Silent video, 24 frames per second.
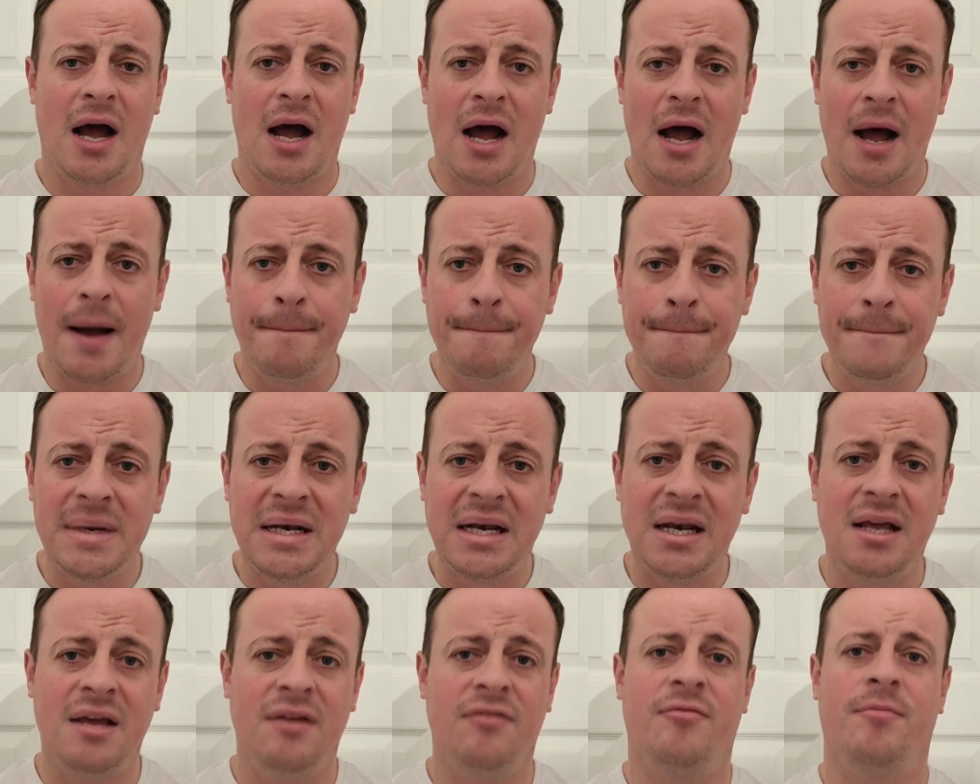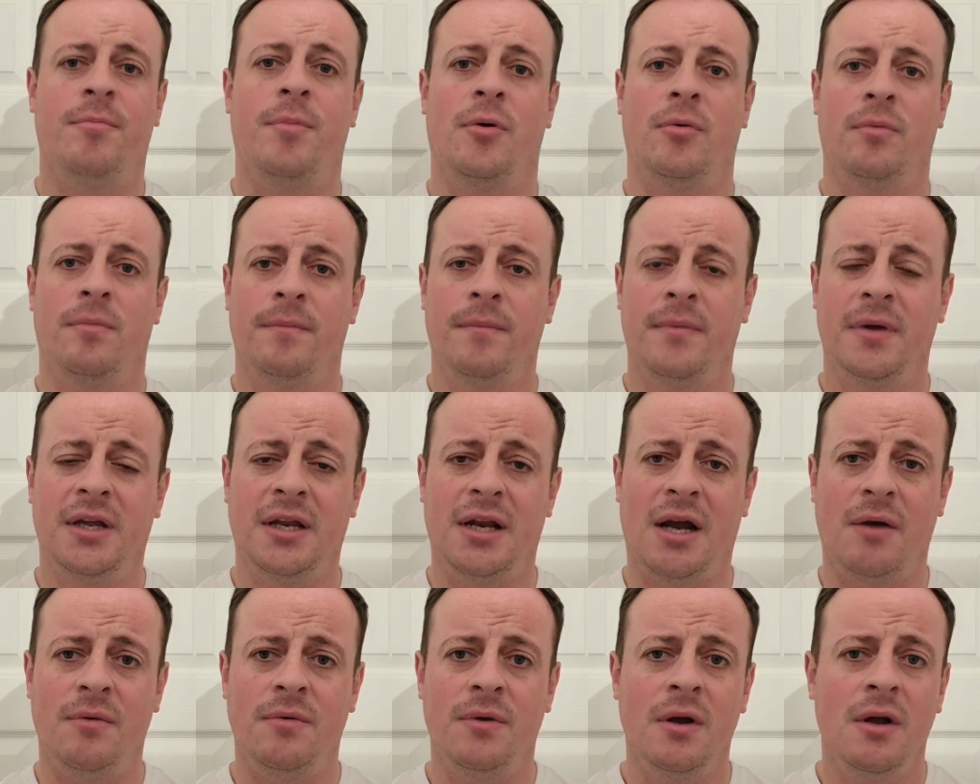Unbelievable. You
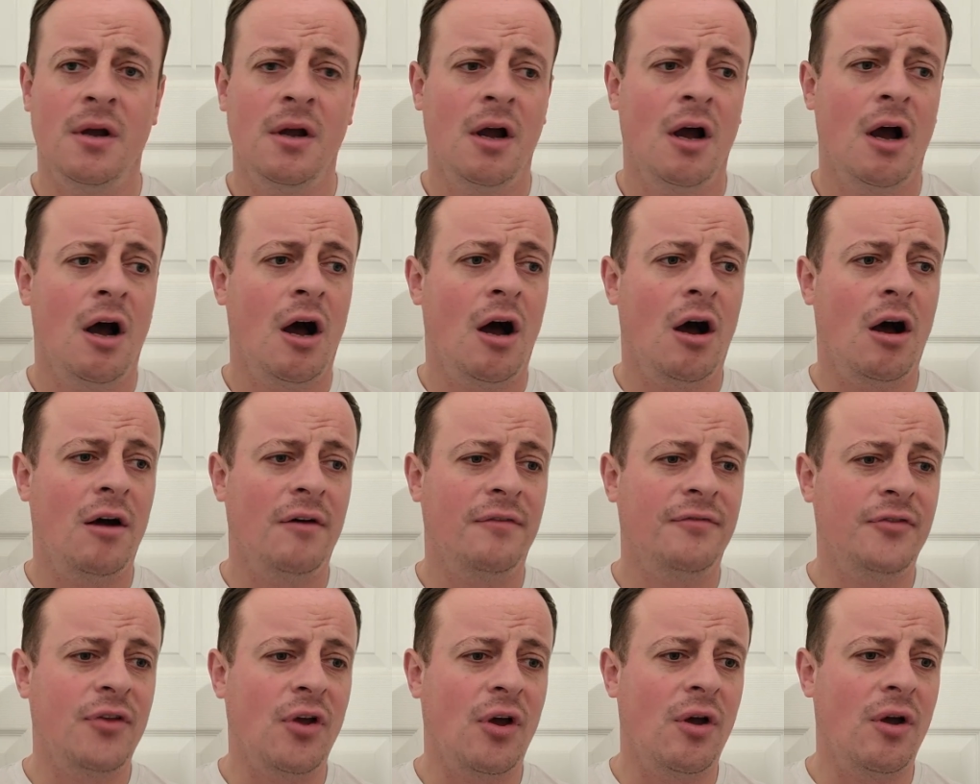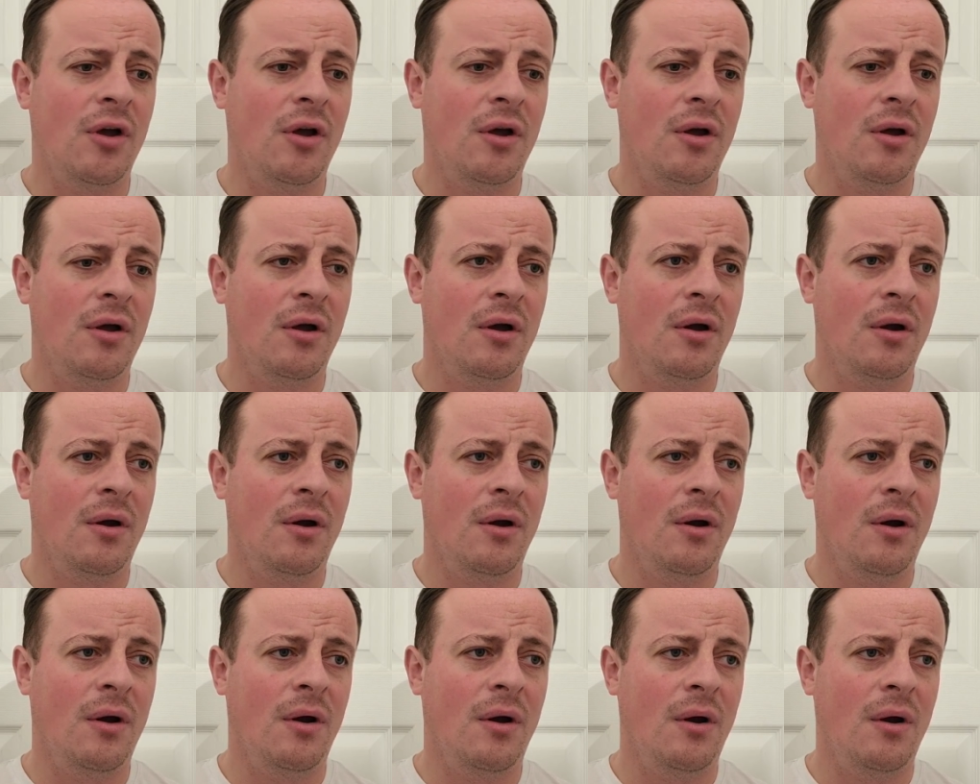know, after
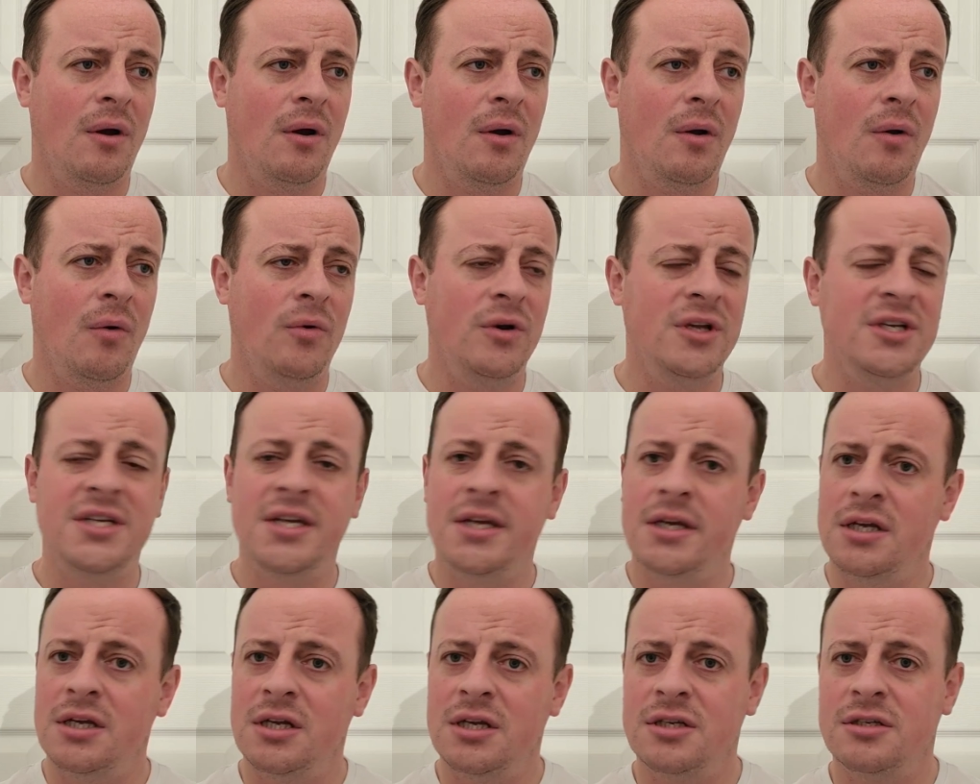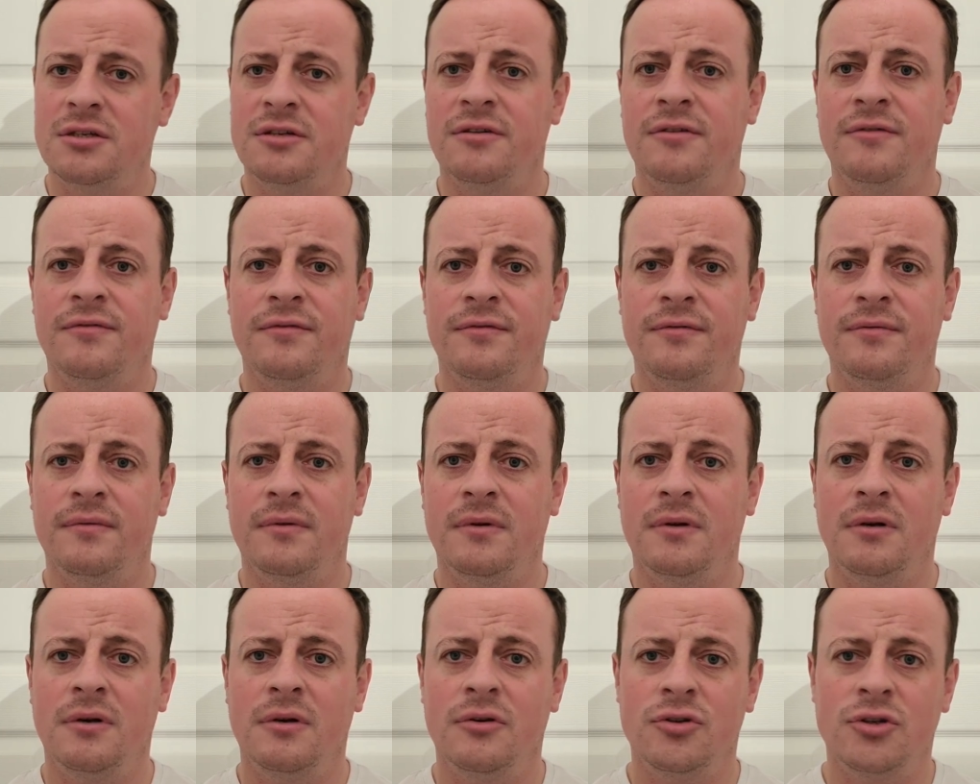all the years of
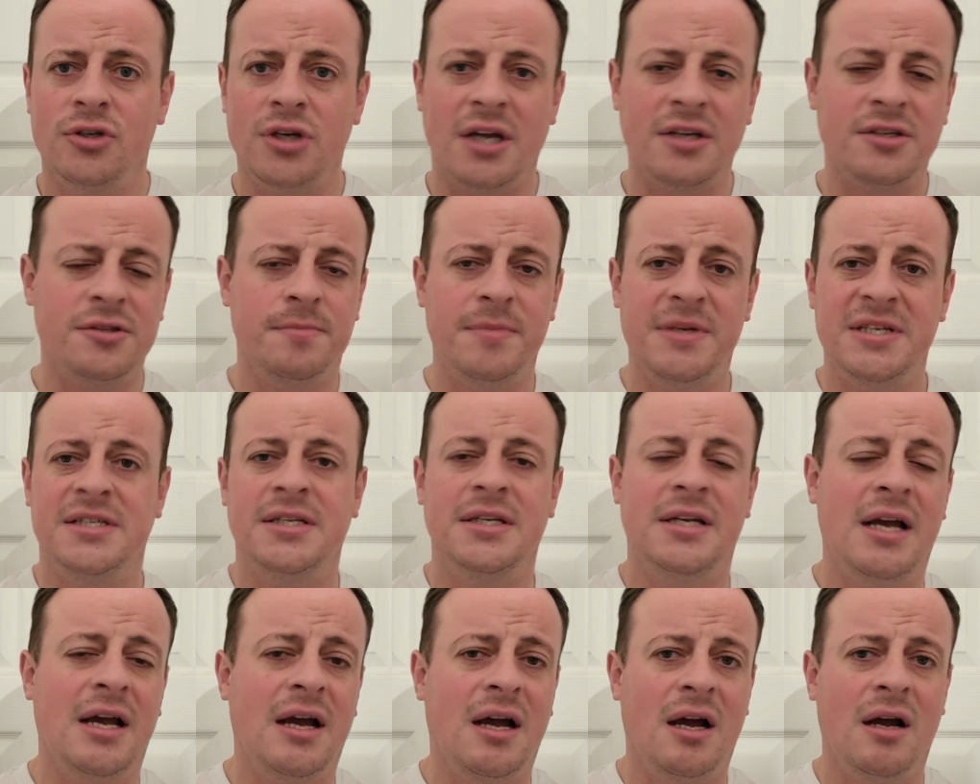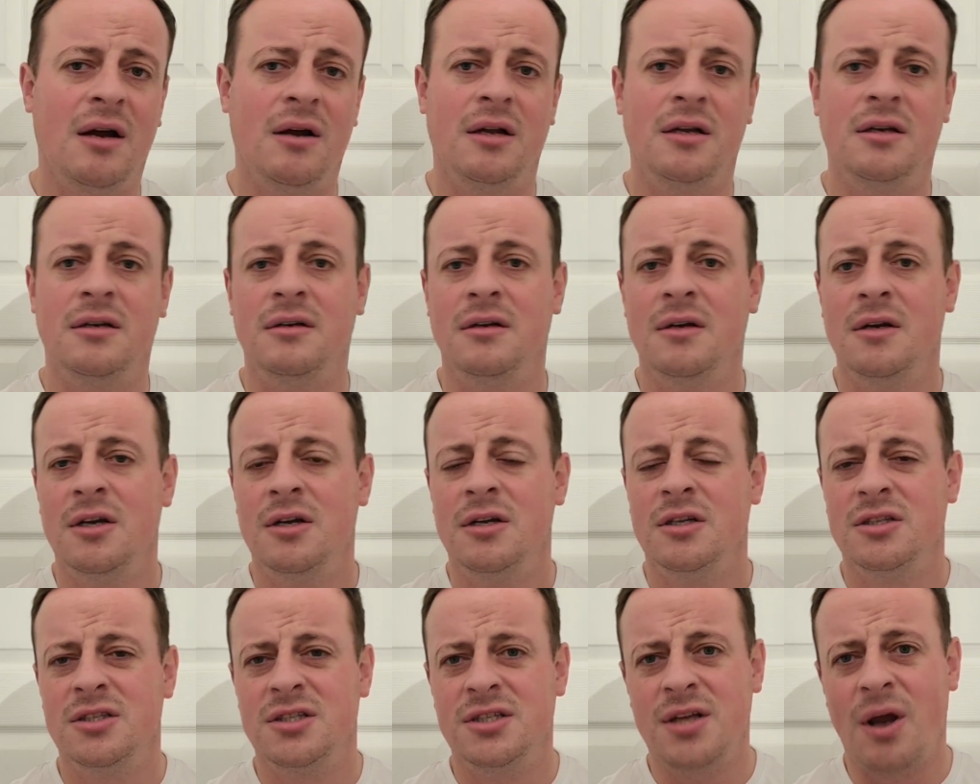just missing out and
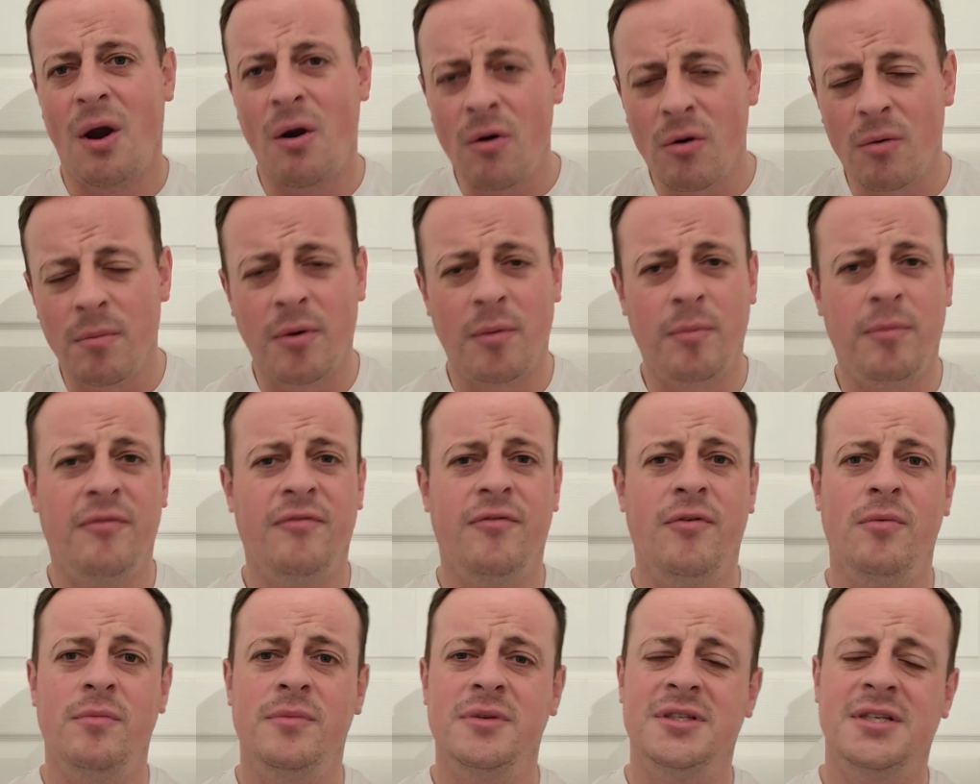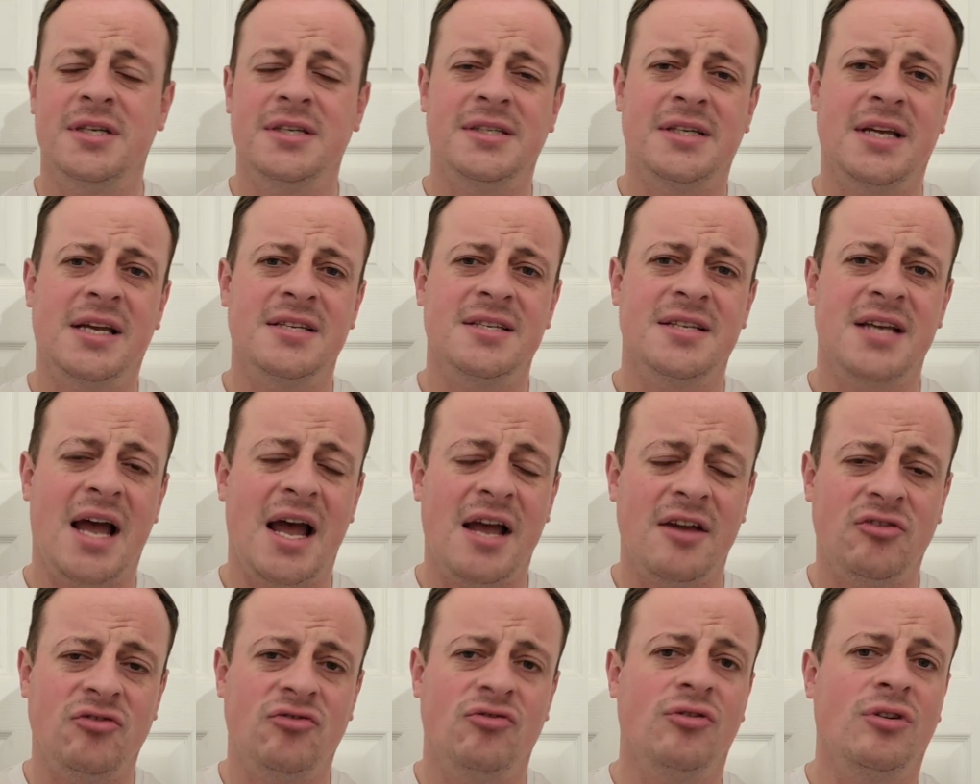terrible performances against
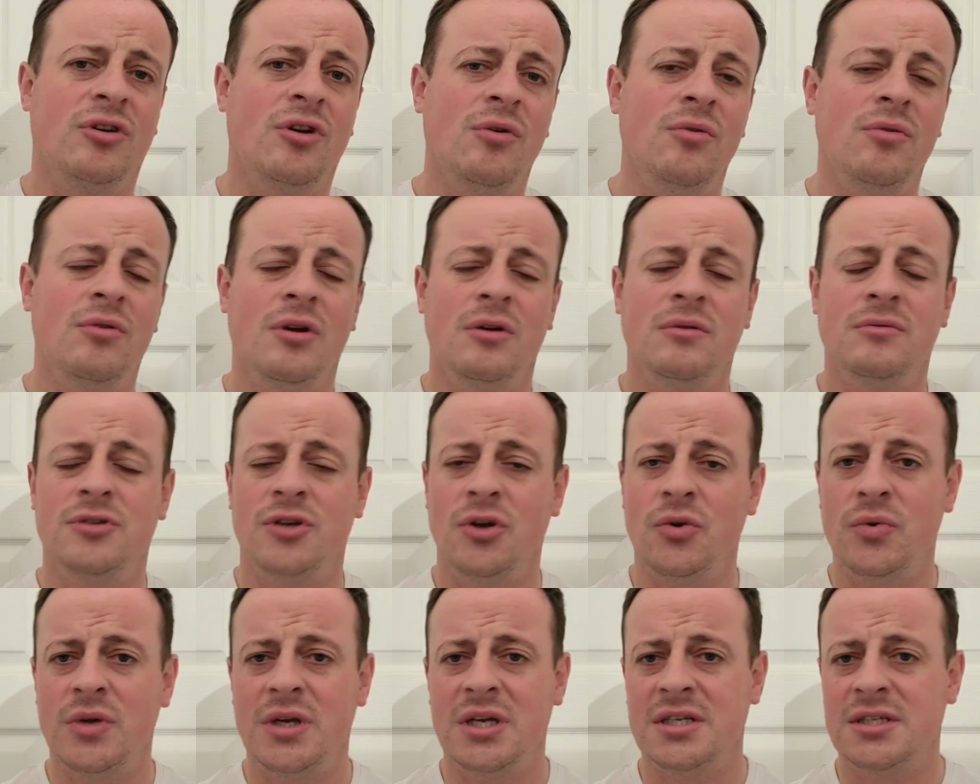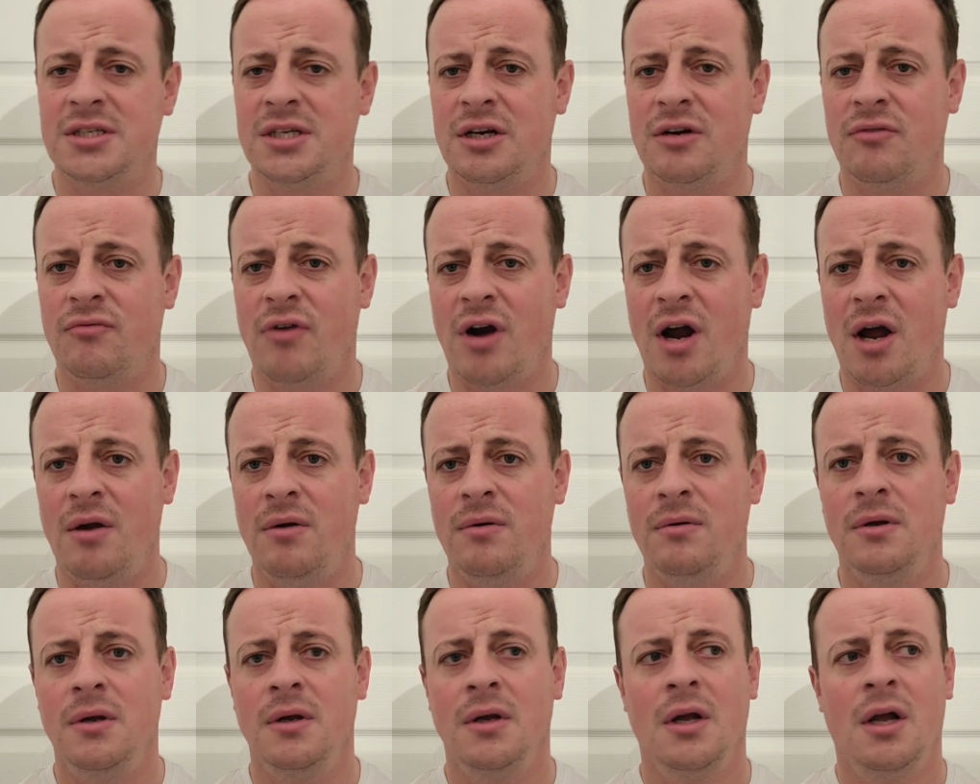Astragugu 2 years in a row.